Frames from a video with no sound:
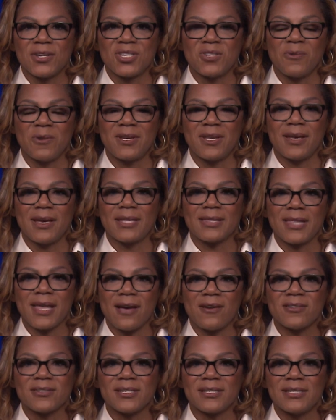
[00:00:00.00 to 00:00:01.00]

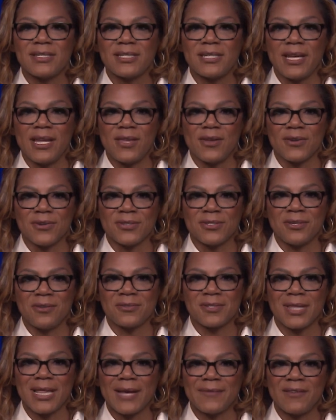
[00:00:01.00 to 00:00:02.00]
28,000 seniors
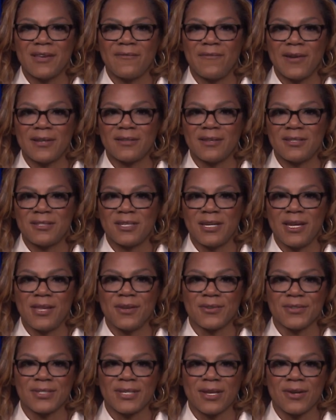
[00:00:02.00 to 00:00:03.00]
use levy-funded
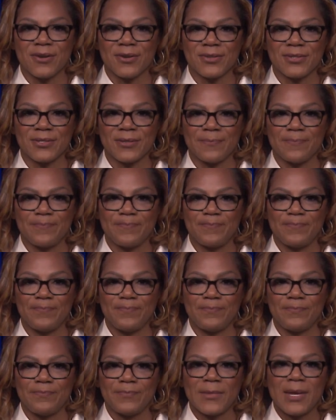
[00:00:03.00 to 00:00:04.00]
senior centers.
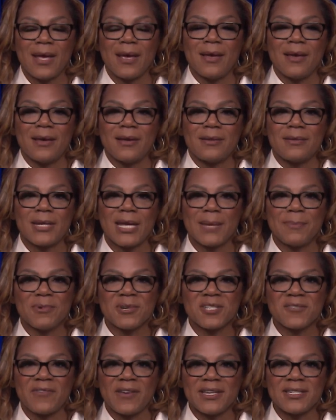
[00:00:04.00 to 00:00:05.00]

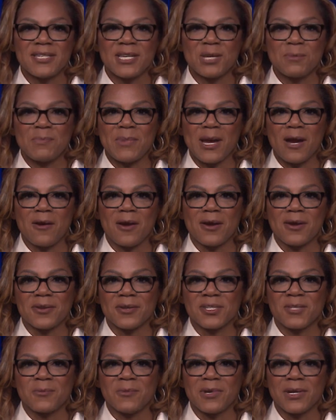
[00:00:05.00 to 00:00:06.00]
Neighbors facing
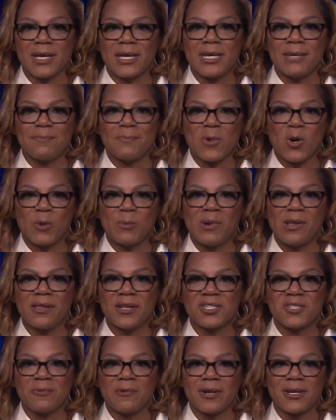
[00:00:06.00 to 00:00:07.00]
barriers will keep mobile
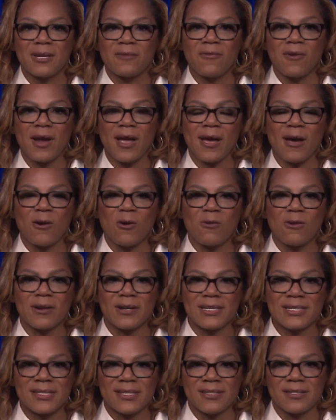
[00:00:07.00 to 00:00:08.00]
and 24-hour
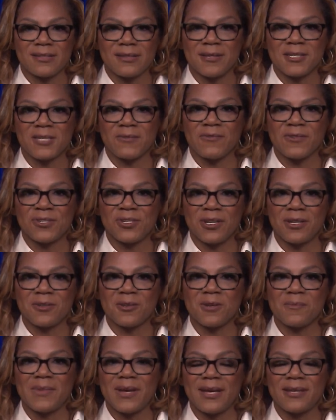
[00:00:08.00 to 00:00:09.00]
assistance for
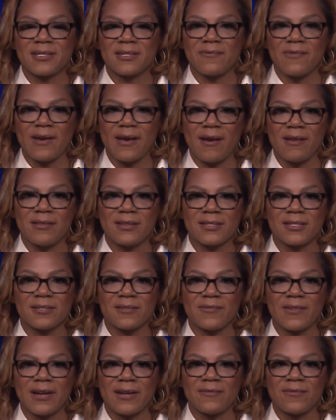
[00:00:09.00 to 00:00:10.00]
gender-based violence
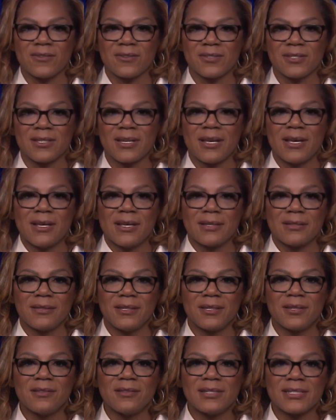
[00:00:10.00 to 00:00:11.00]
survivors,
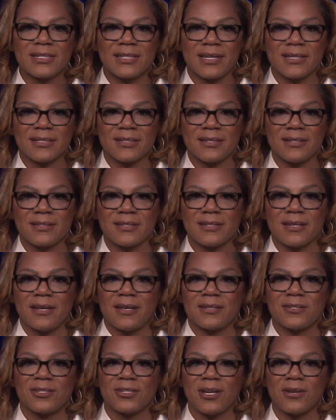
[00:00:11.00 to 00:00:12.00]
legal assistance,
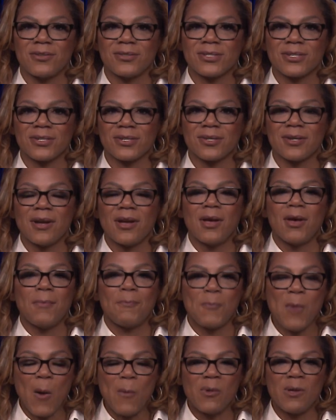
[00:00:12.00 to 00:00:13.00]
shelter,
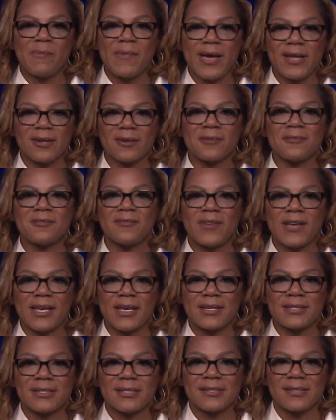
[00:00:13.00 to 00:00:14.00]
mobile medical
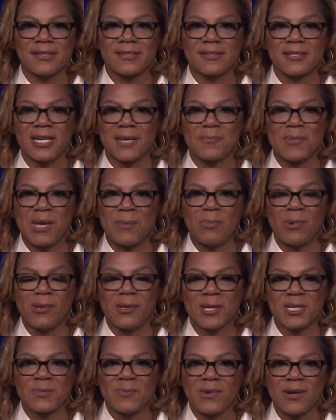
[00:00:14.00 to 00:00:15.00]
vans assisting people
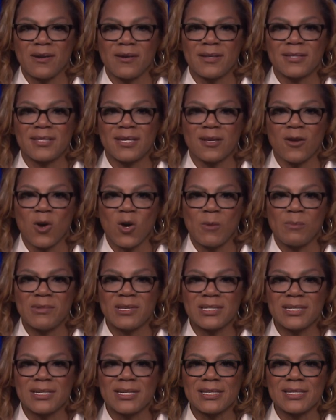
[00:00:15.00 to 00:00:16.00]
experiencing
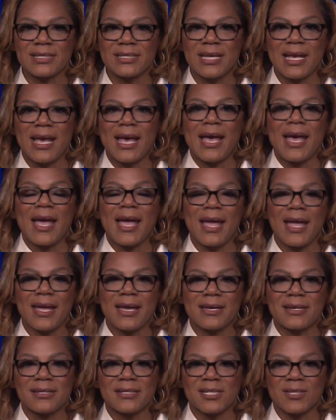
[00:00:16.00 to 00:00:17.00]
homelessness,
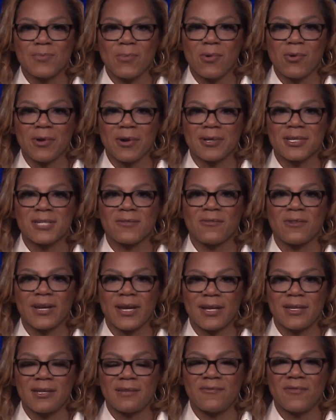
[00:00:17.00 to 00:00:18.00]
and supports for
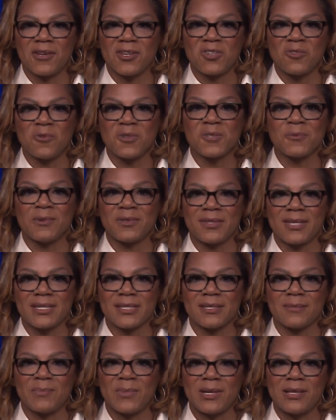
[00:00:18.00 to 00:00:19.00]
individuals with
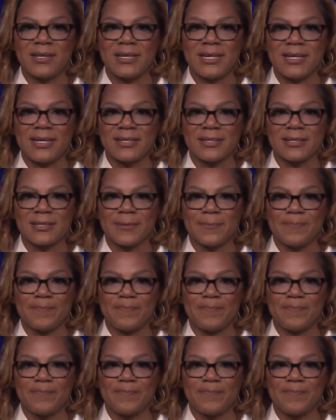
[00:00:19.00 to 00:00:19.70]
disabilities.